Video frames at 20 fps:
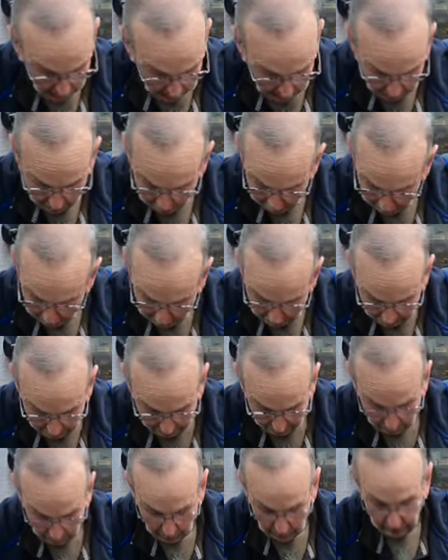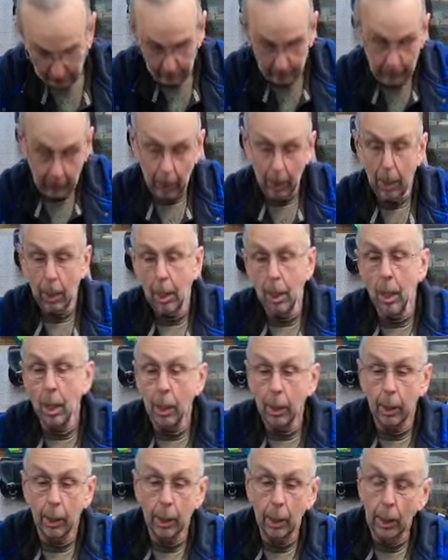anyway,
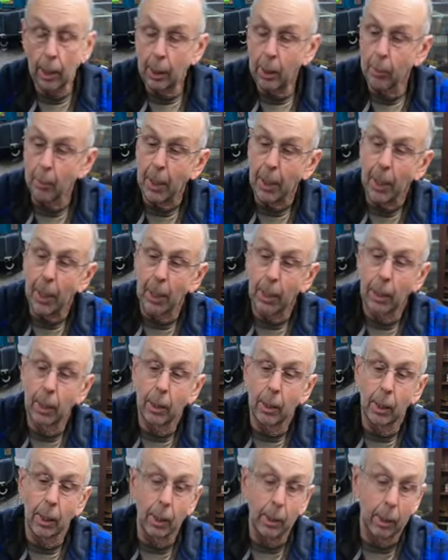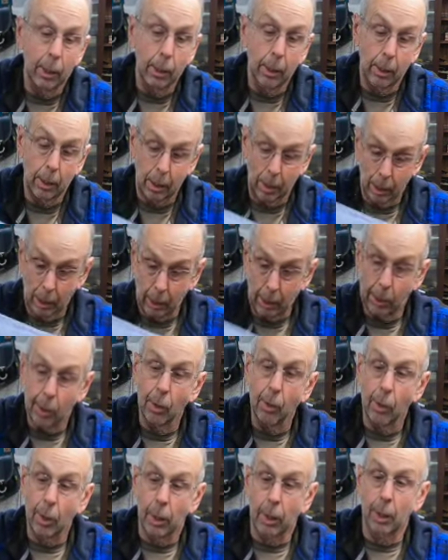you take your bag and you
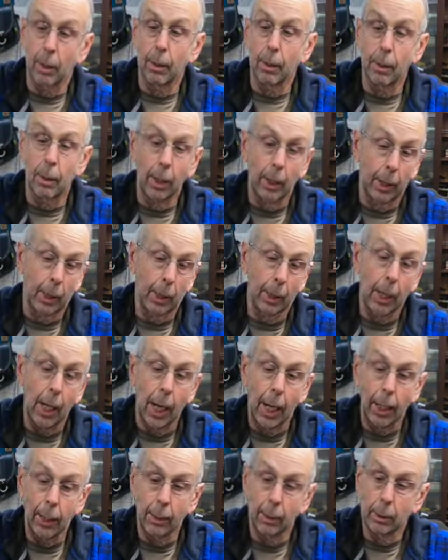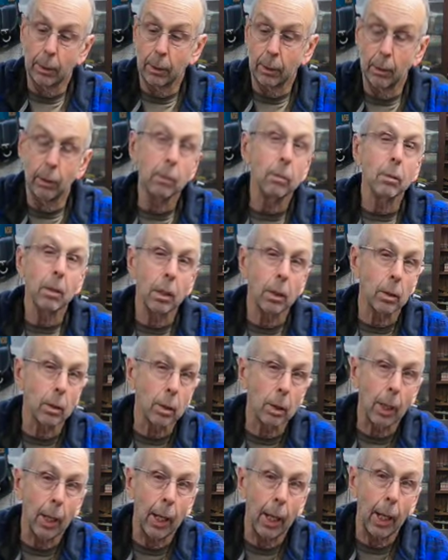turn it like that, 1.5
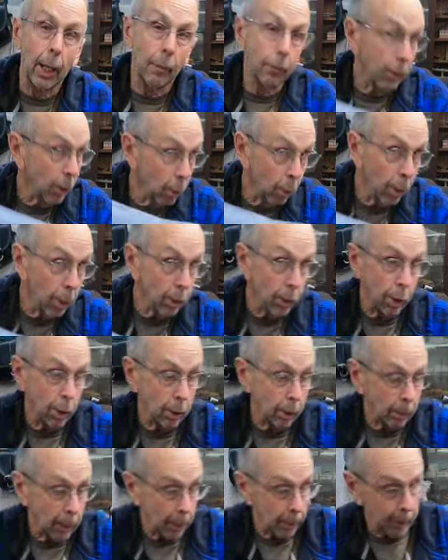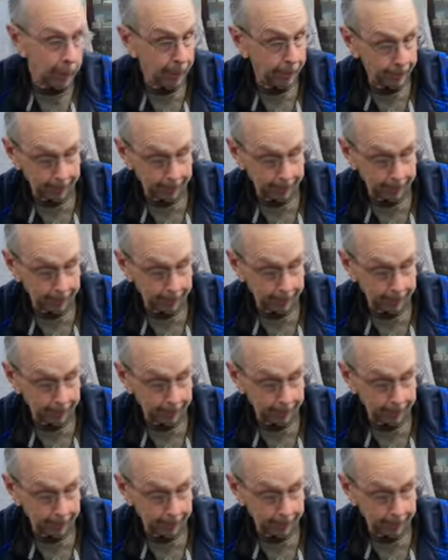inches, 2 inches maybe.